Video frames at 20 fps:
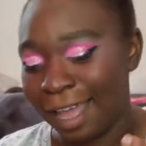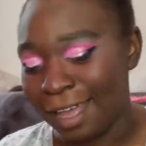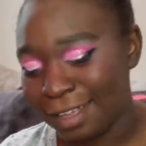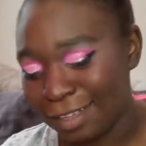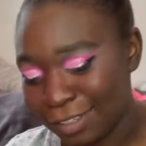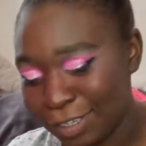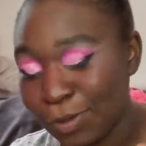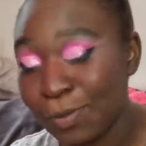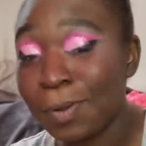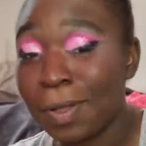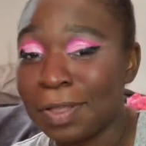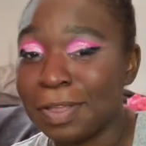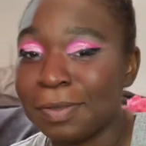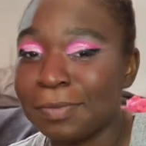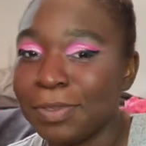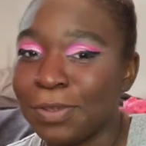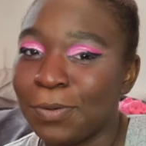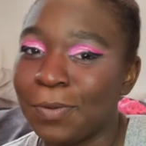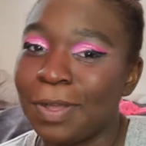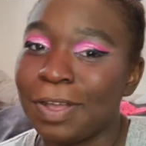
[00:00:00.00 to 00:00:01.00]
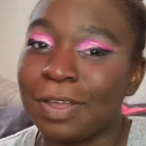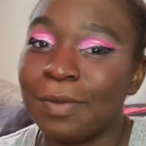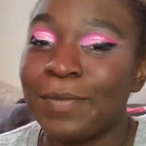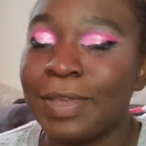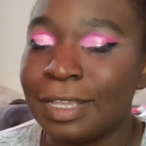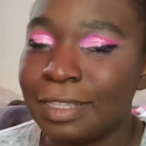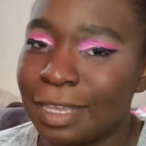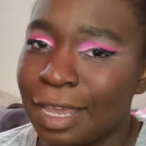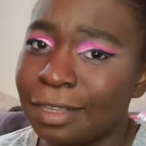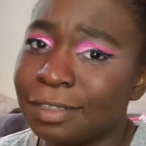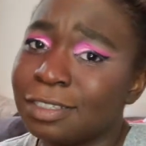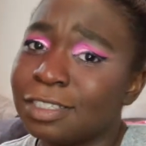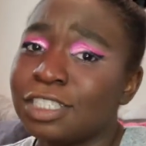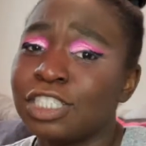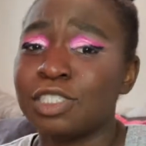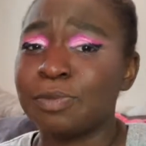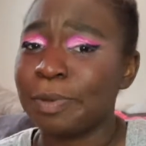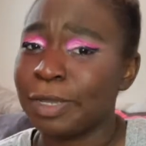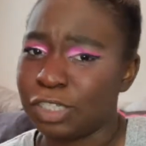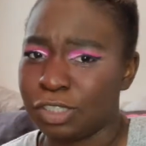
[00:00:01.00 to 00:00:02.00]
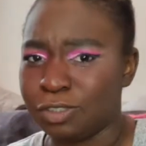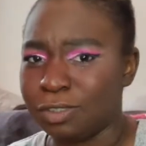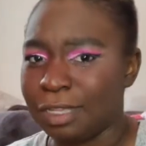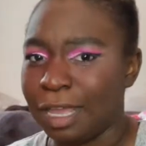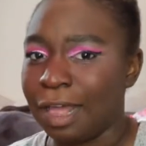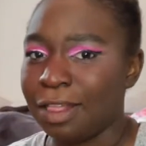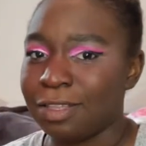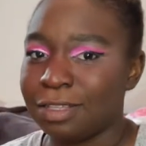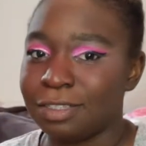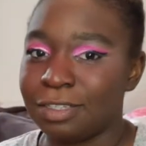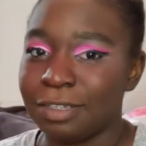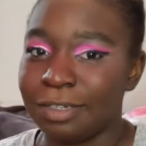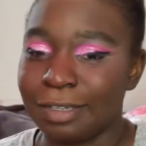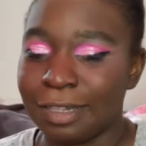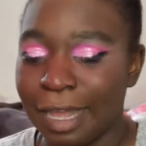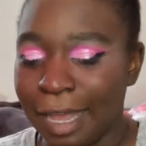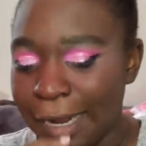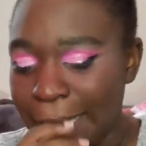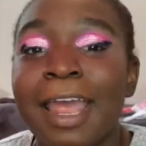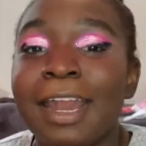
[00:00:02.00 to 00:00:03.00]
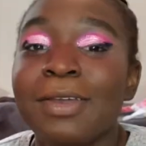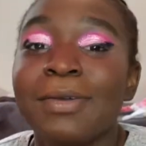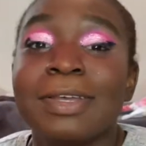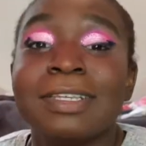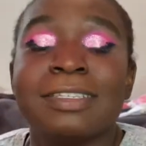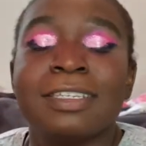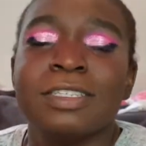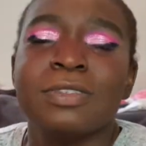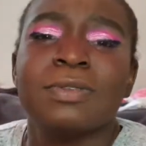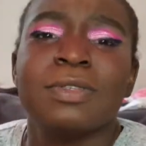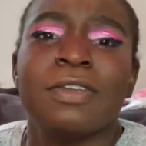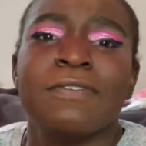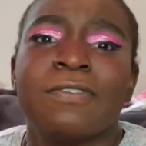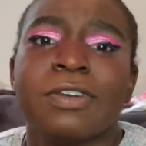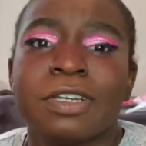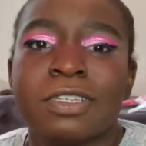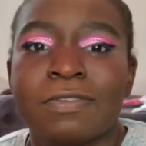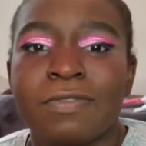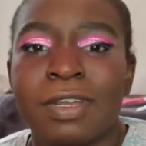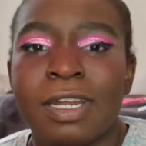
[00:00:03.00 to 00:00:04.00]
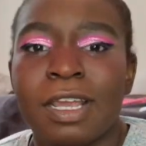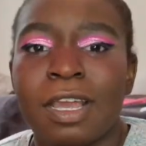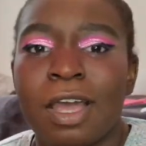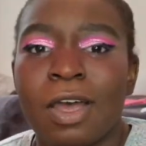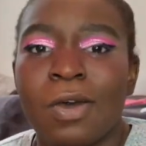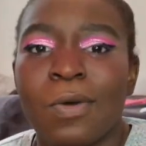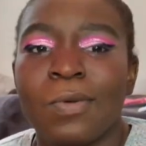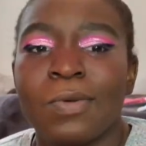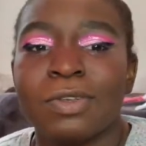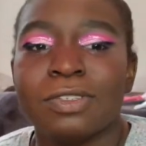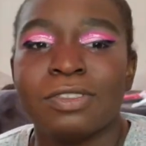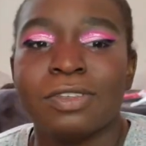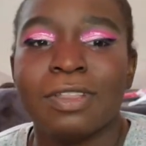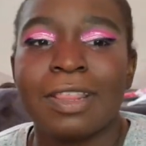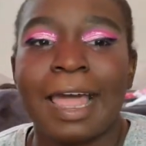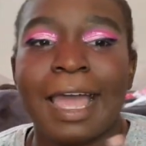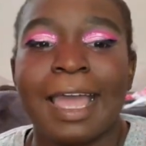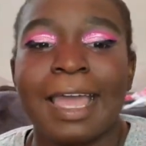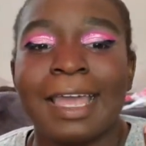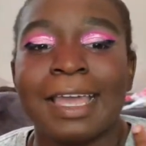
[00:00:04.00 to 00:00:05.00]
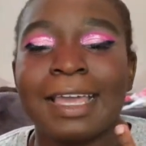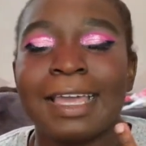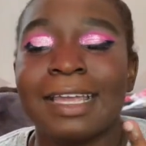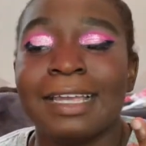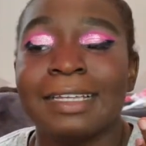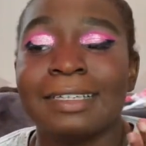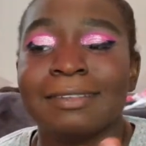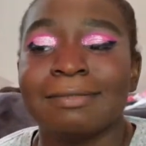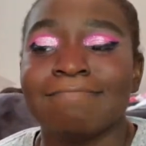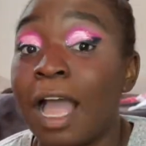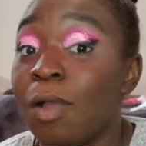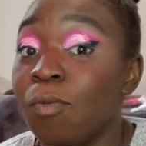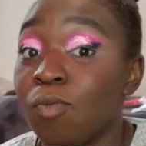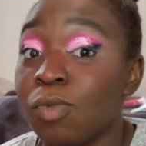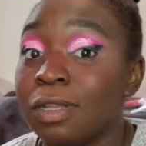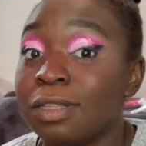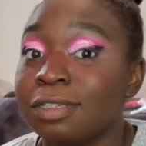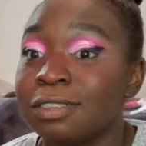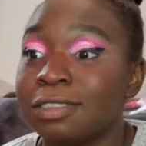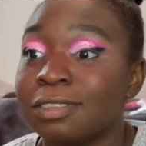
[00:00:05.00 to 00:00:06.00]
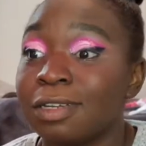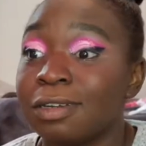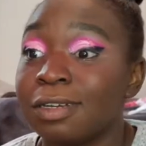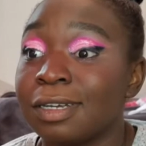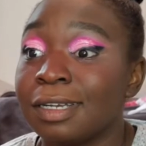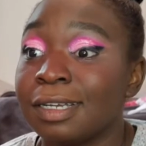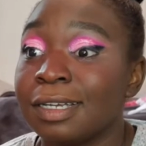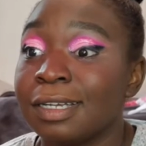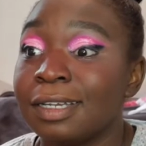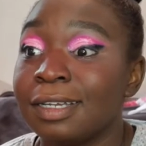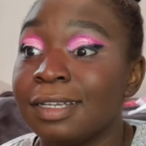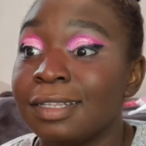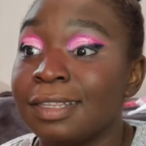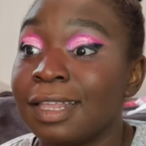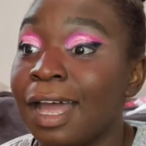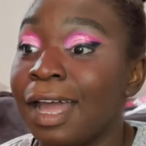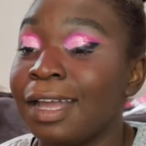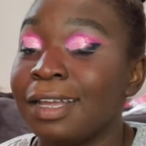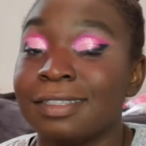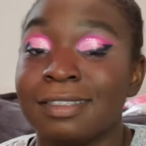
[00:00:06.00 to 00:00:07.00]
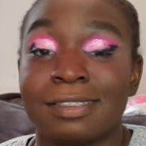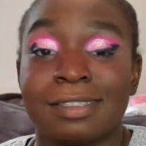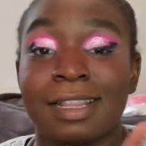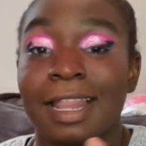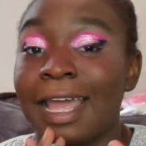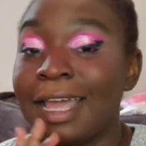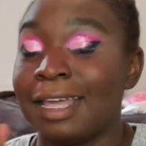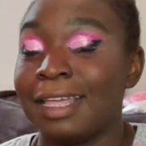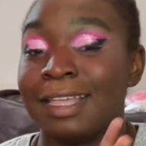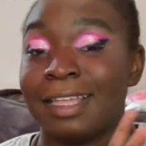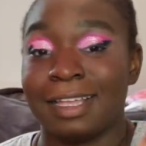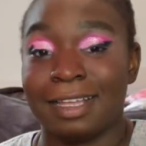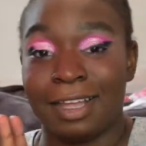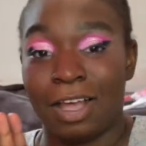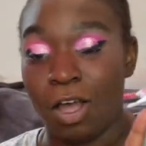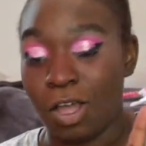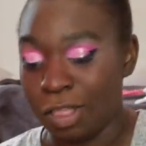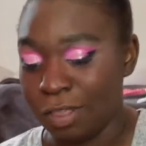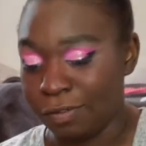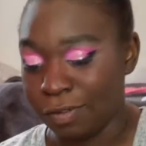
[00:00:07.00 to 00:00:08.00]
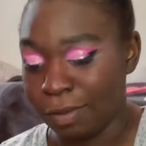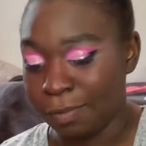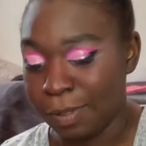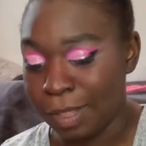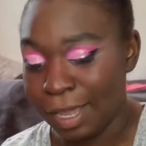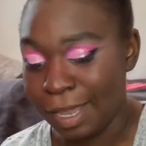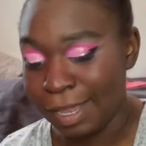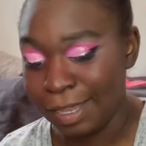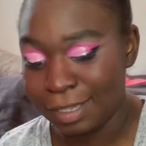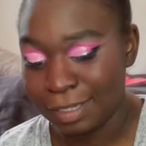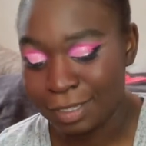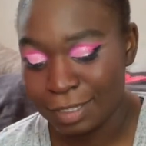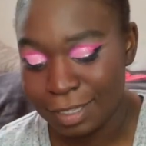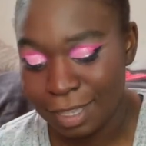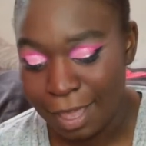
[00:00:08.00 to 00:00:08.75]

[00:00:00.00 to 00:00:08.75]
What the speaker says: You're welcome. It takes a special talent to do that. Anyways, this was the first video, so like, I'm really sorry that it's like all over the place,